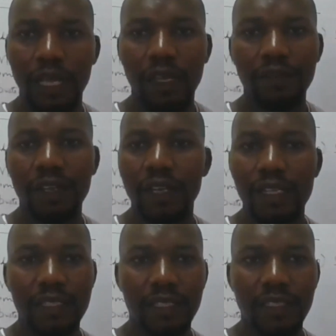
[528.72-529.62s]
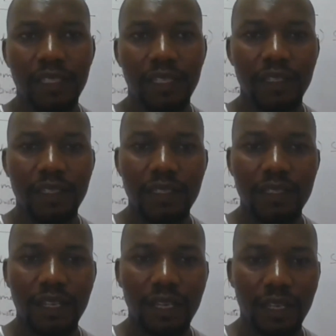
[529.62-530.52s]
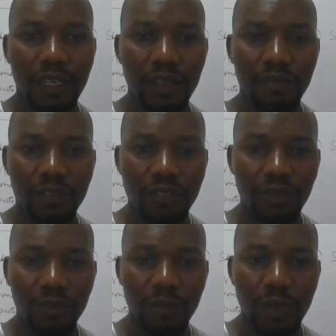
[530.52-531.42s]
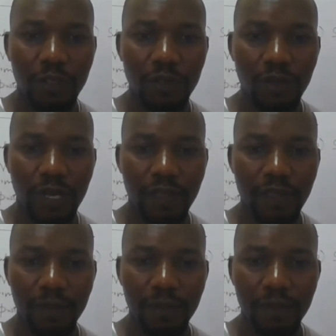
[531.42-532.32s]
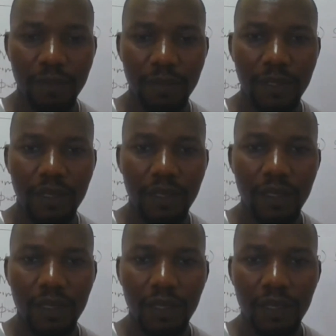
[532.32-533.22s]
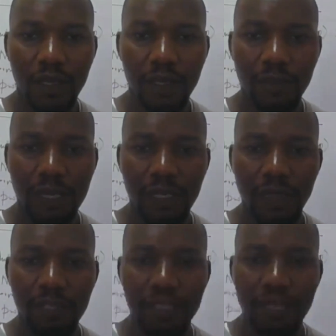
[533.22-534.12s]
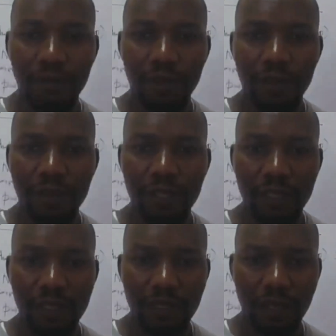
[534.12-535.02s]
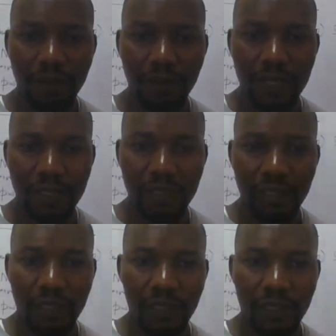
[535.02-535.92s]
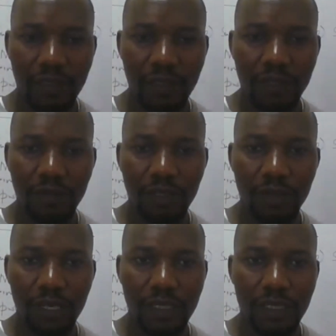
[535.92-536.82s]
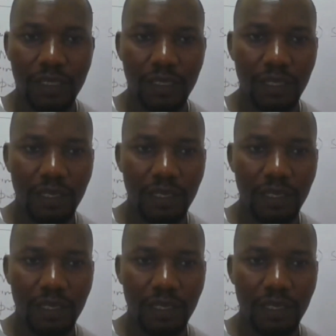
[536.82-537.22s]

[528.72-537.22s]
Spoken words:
And even last sitting, just check any question, we'll be able to look at them. But let me share with you this first so that we look at it.